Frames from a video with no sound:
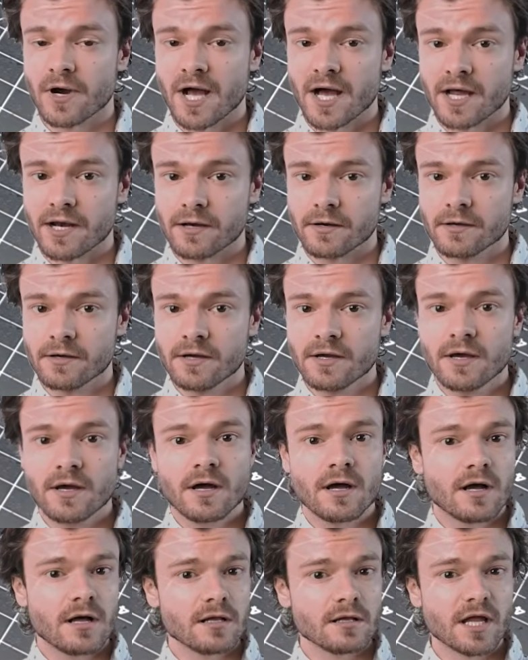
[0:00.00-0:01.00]
on.
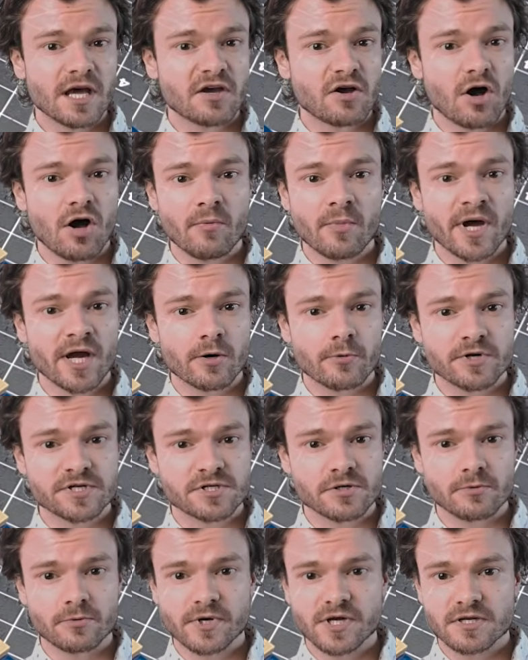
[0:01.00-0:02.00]
Like all my
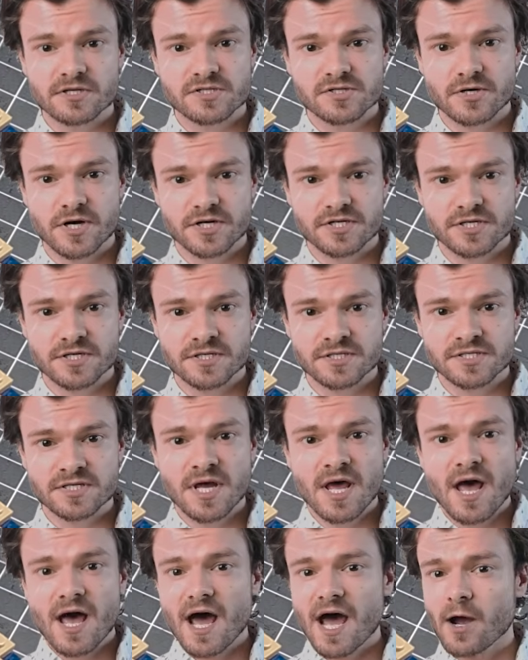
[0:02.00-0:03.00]
original reconstructions,
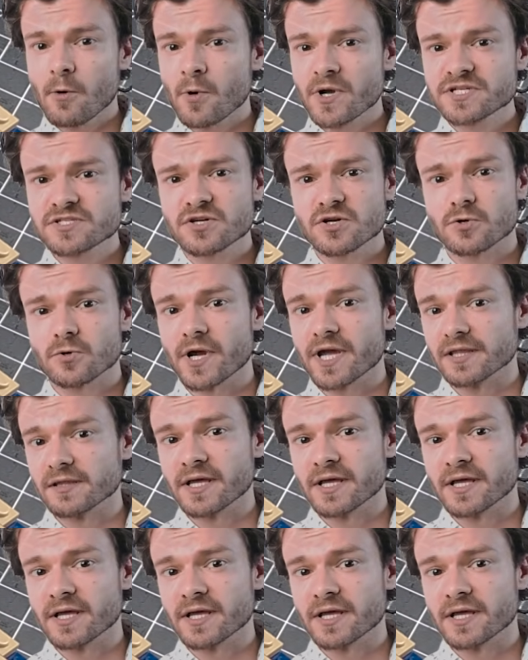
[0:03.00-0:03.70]
I went to great